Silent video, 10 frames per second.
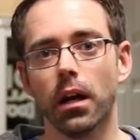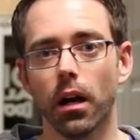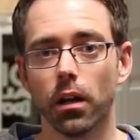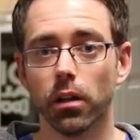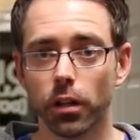
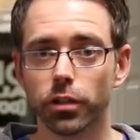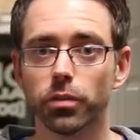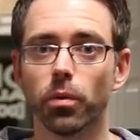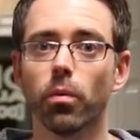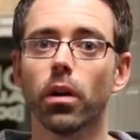
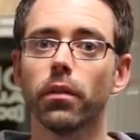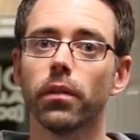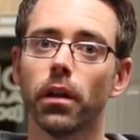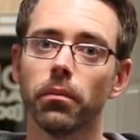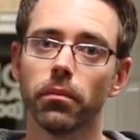Clutches were one of
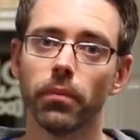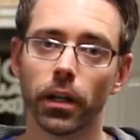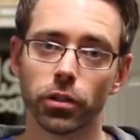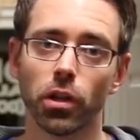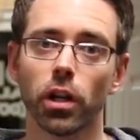them,
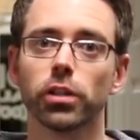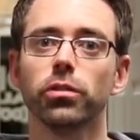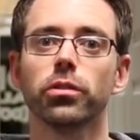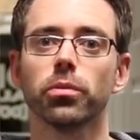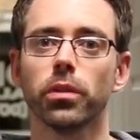Mechatronics
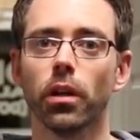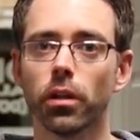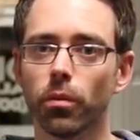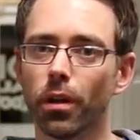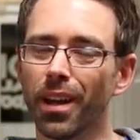units were the
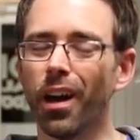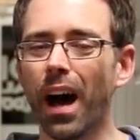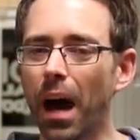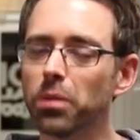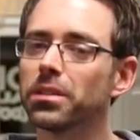other one.
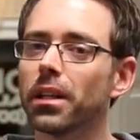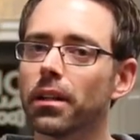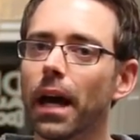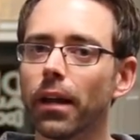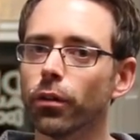Outside of
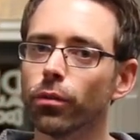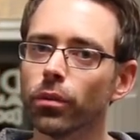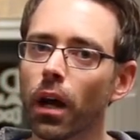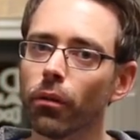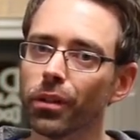that, there were
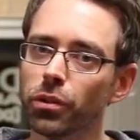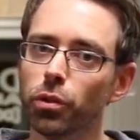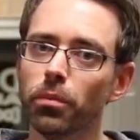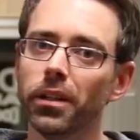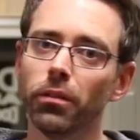not really
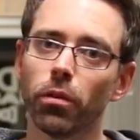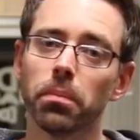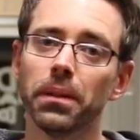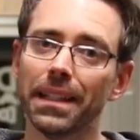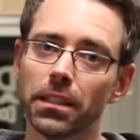too many
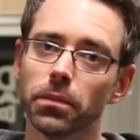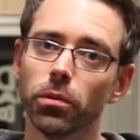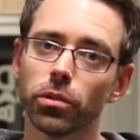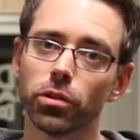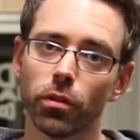
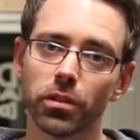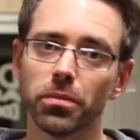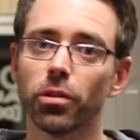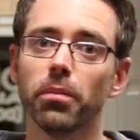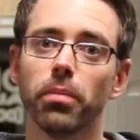replaceable,
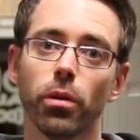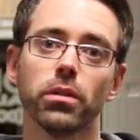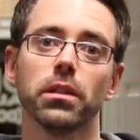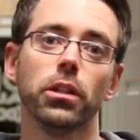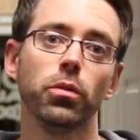serviceable
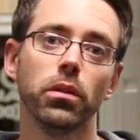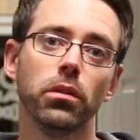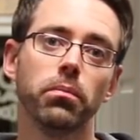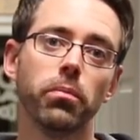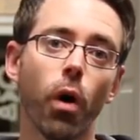components that you
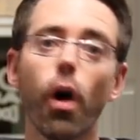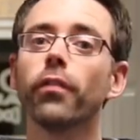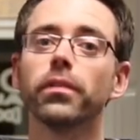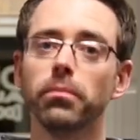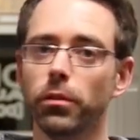would
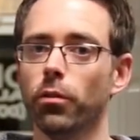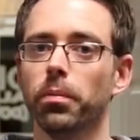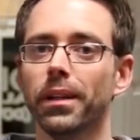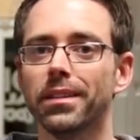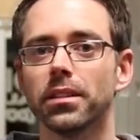often be
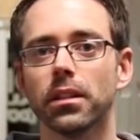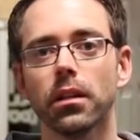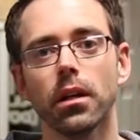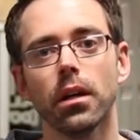replacing.